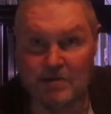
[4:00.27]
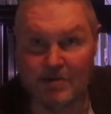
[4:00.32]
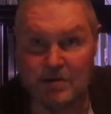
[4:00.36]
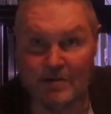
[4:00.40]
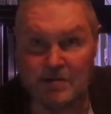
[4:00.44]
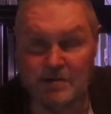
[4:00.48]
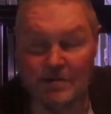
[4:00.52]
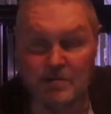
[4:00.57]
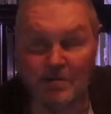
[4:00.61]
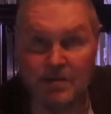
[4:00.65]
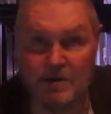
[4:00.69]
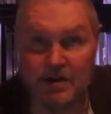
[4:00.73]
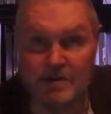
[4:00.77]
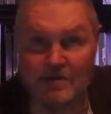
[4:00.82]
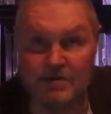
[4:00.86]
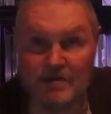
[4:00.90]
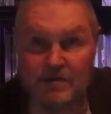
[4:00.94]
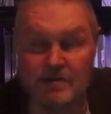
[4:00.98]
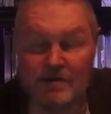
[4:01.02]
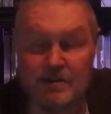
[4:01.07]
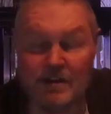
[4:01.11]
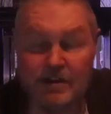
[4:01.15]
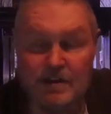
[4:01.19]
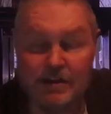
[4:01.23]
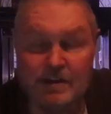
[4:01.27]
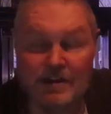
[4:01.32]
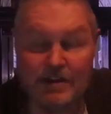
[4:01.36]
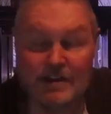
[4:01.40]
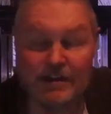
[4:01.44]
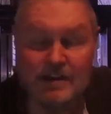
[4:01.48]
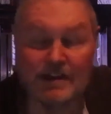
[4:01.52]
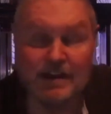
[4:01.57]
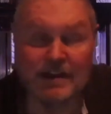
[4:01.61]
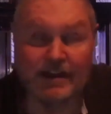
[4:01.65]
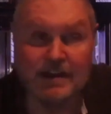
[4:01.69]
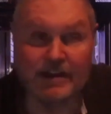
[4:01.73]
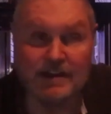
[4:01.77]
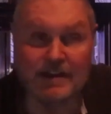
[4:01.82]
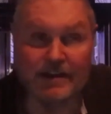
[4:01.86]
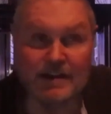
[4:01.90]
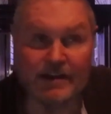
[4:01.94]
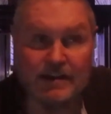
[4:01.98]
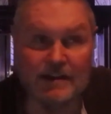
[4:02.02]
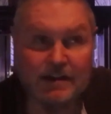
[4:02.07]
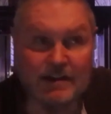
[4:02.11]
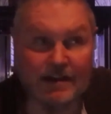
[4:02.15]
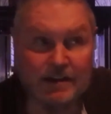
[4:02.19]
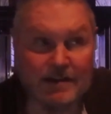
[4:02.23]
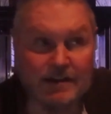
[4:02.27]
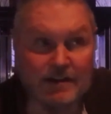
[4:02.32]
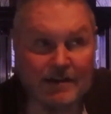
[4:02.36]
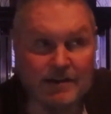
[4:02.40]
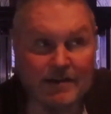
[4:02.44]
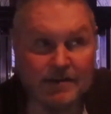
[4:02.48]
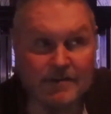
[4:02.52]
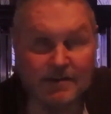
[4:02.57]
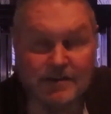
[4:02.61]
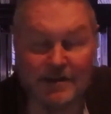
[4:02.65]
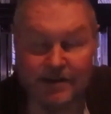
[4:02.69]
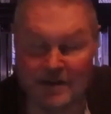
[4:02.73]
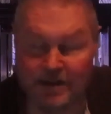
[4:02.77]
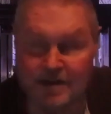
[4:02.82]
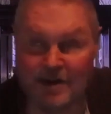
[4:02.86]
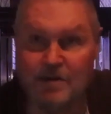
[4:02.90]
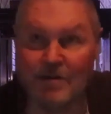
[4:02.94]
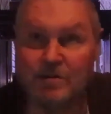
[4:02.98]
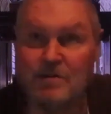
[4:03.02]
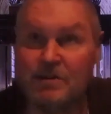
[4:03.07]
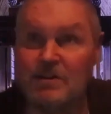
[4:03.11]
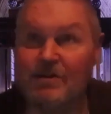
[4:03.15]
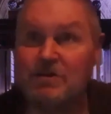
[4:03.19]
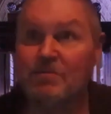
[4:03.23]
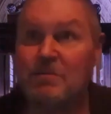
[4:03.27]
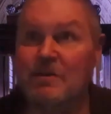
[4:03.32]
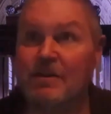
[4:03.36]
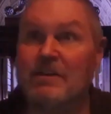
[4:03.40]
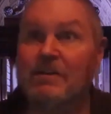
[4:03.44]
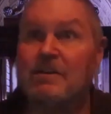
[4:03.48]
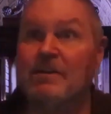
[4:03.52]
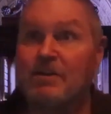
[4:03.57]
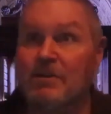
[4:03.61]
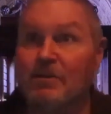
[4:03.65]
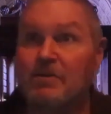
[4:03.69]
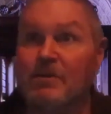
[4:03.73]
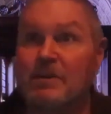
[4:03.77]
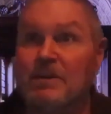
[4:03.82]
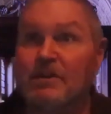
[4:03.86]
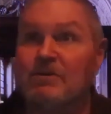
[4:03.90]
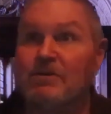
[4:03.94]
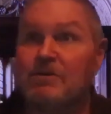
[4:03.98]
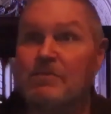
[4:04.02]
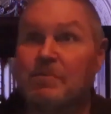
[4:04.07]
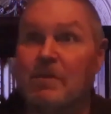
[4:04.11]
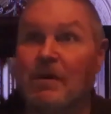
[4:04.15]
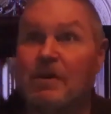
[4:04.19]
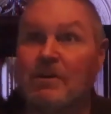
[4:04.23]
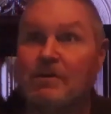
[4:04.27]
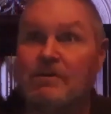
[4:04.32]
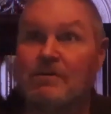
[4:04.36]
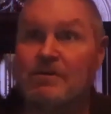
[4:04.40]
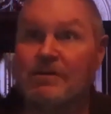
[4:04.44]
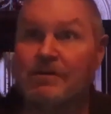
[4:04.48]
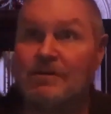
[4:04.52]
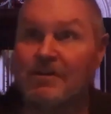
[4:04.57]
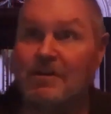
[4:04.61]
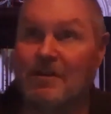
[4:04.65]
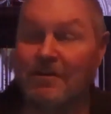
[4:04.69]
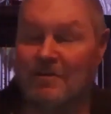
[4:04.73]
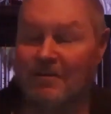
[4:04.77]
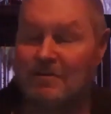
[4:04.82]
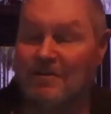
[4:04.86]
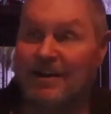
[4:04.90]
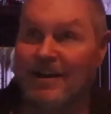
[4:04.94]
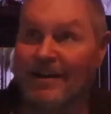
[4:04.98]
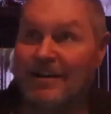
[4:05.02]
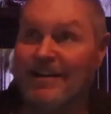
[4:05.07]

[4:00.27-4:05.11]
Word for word: the angel of his presence, that uh, the Holy Spirit who is a person,